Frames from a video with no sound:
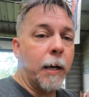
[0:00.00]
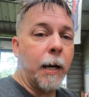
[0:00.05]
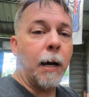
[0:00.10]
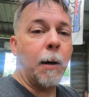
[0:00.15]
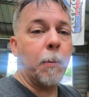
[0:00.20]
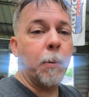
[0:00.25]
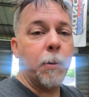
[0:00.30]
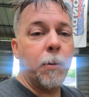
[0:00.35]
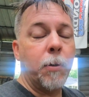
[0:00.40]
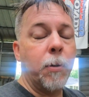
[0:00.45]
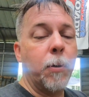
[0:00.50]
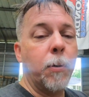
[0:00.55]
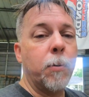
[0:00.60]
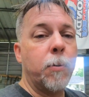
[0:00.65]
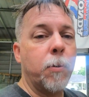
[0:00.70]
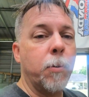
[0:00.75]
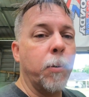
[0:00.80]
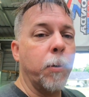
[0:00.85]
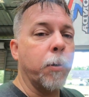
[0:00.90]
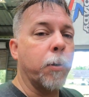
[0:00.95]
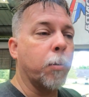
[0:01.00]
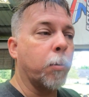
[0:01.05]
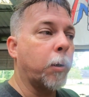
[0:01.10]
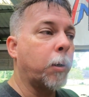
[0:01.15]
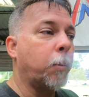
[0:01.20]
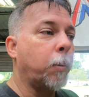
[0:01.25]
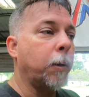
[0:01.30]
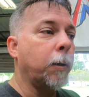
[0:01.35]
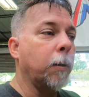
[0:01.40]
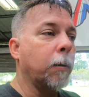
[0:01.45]
I would do to a
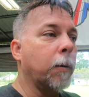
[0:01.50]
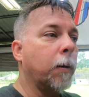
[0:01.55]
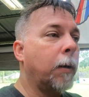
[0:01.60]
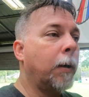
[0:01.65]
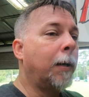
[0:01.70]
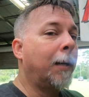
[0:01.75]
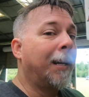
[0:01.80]
three-wheeler?